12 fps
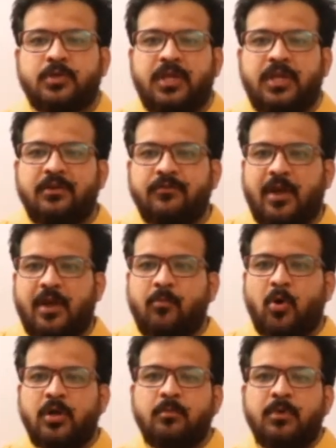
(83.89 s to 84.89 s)
if I am
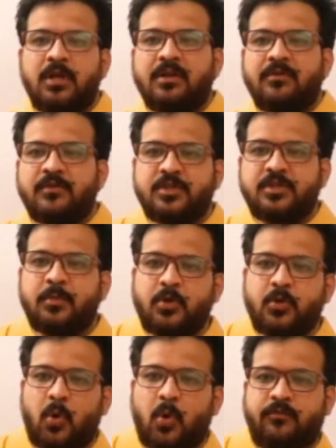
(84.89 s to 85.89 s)
audible and visible
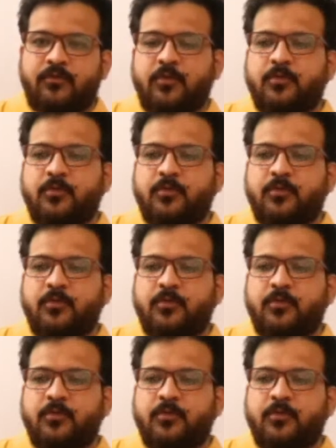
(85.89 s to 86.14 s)
to all of you.